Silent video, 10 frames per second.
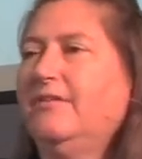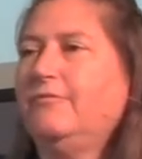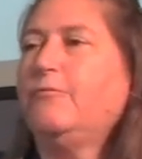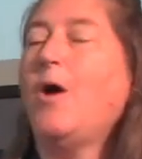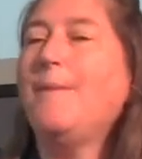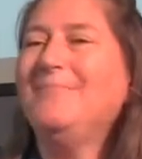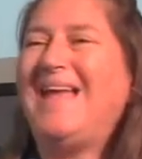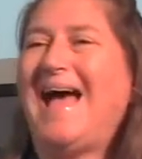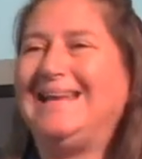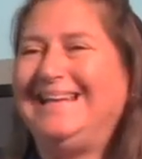from
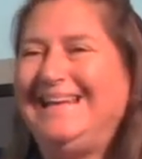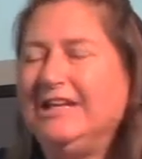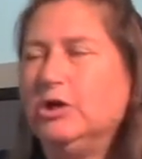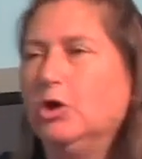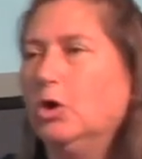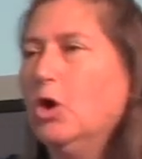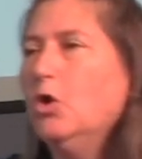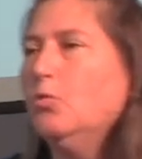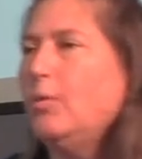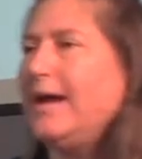that inner
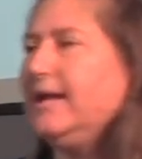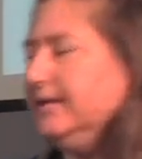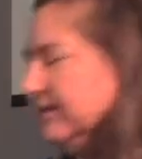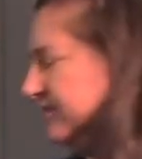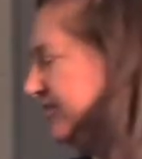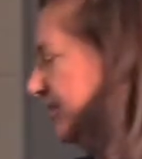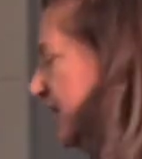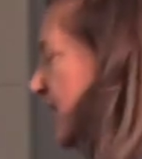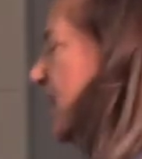recognition.